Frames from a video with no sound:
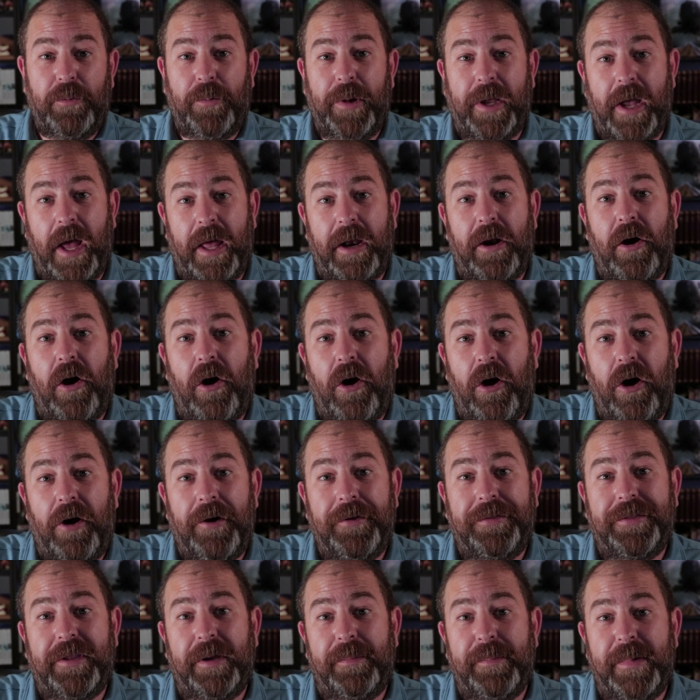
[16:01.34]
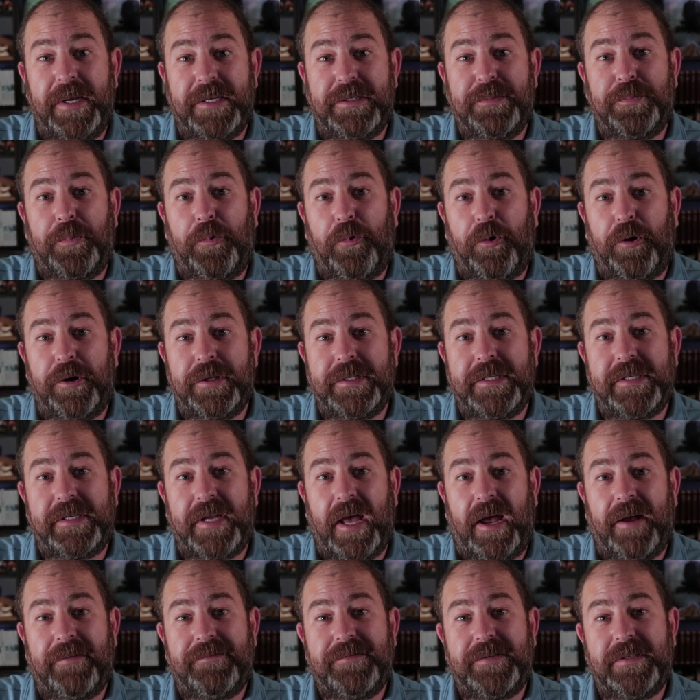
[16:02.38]
we got all the Mistborn
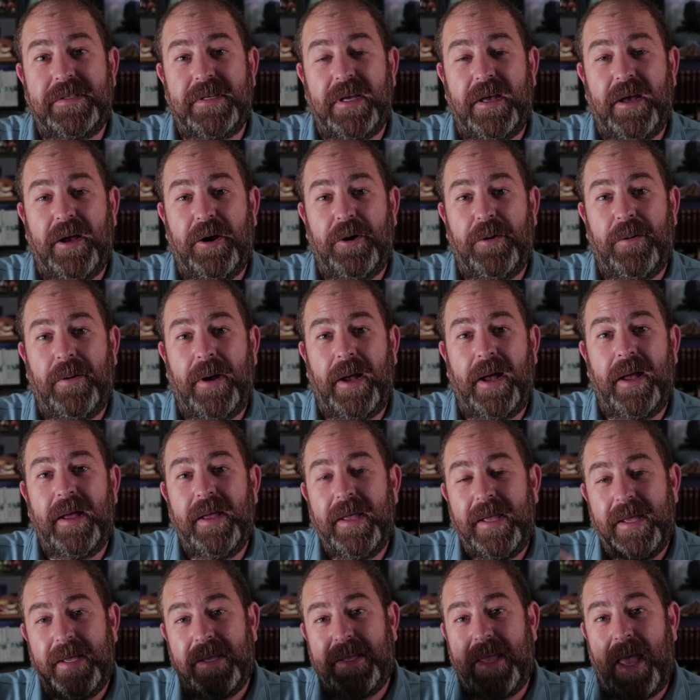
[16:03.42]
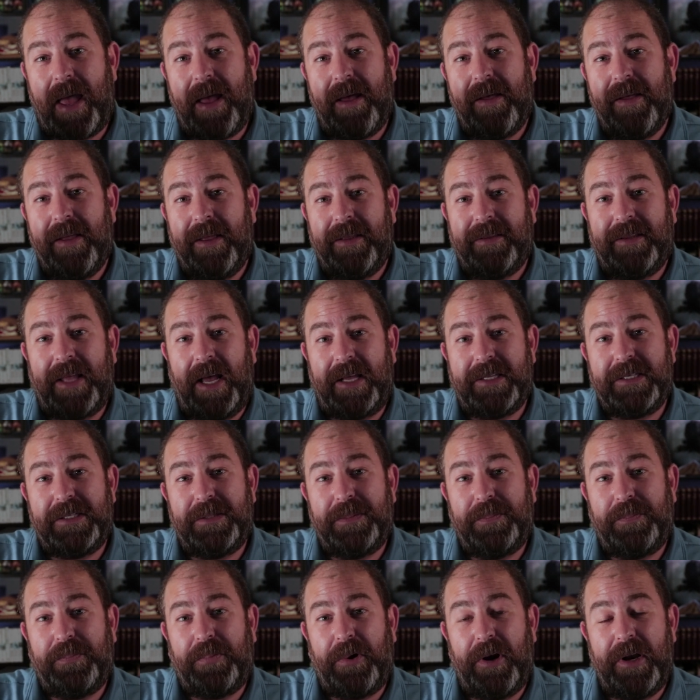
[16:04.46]
stuff. So, yeah. That's
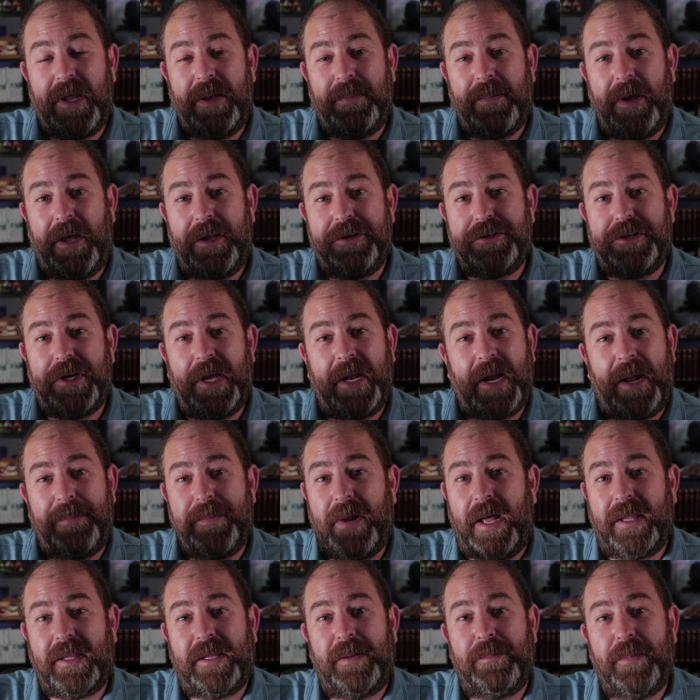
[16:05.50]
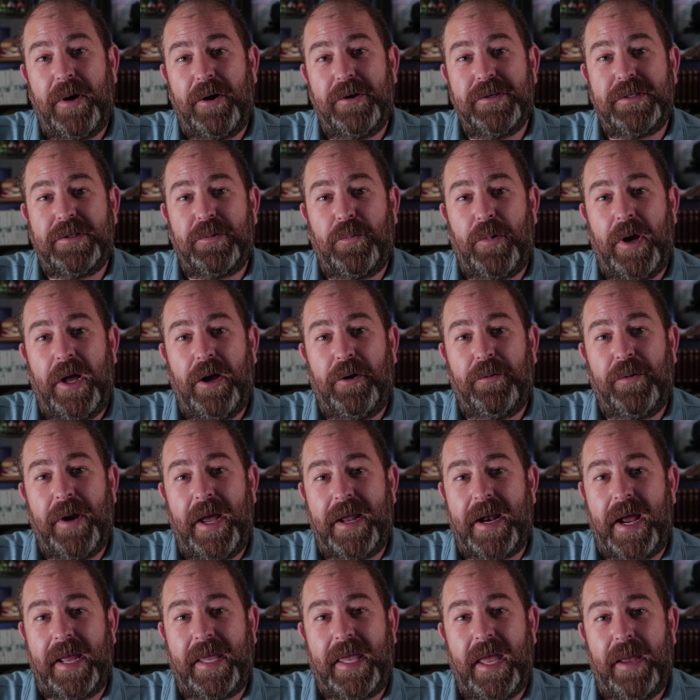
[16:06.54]
pretty much it. I'm not the most
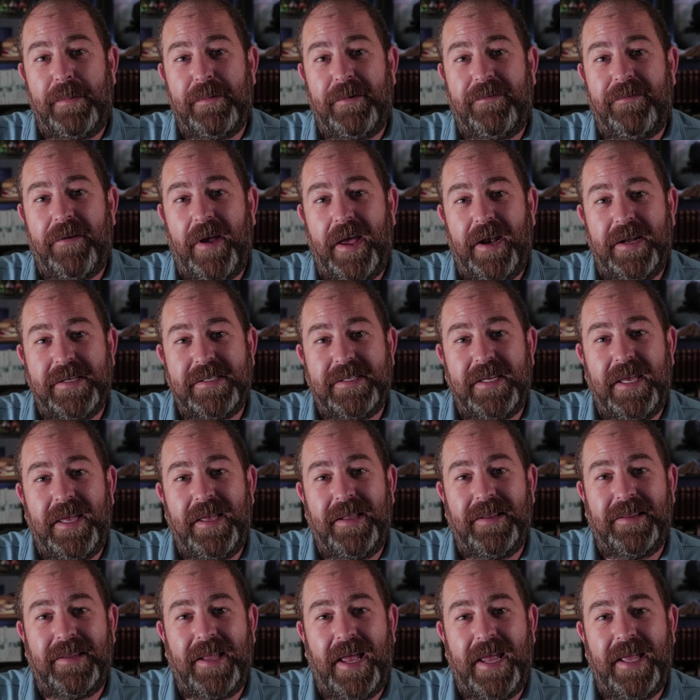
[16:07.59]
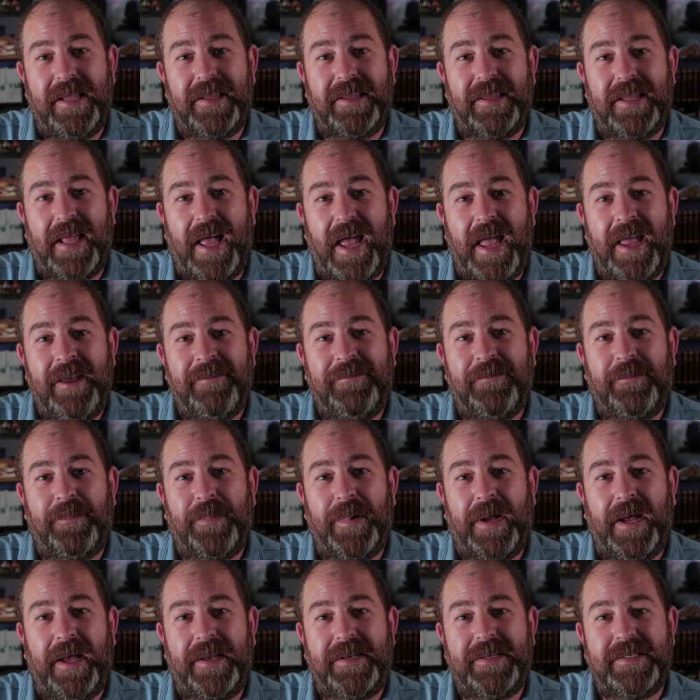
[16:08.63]
well-read. I came to fantasy late in life,
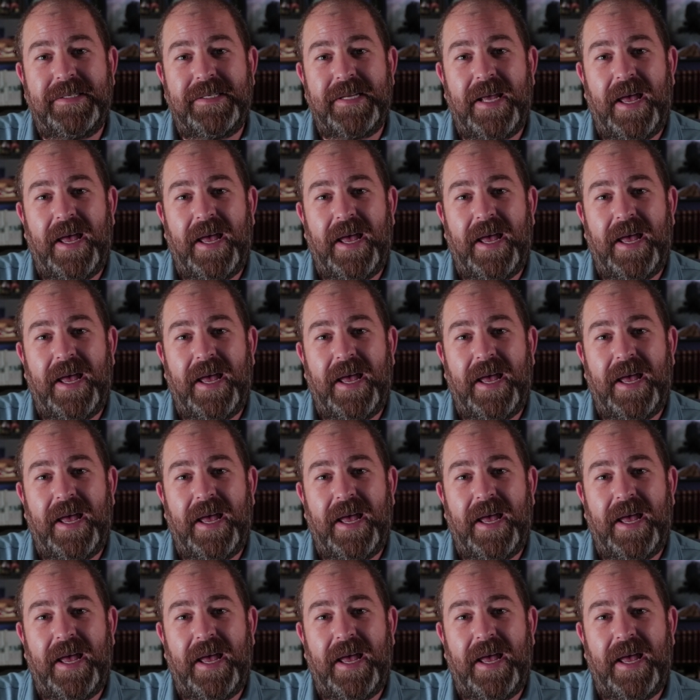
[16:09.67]
but